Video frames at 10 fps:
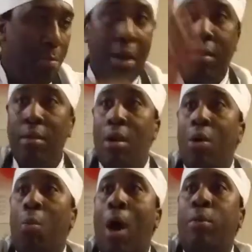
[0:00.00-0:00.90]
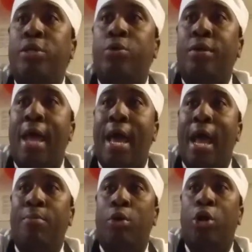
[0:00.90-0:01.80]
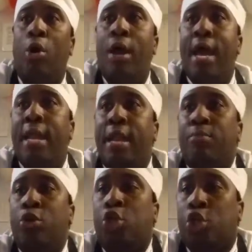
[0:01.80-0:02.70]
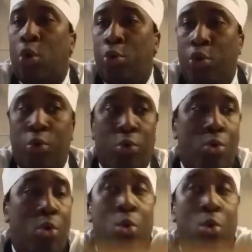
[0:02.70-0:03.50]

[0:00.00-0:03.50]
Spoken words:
But while we're doing that, I'm going to go ahead and I'm going to show you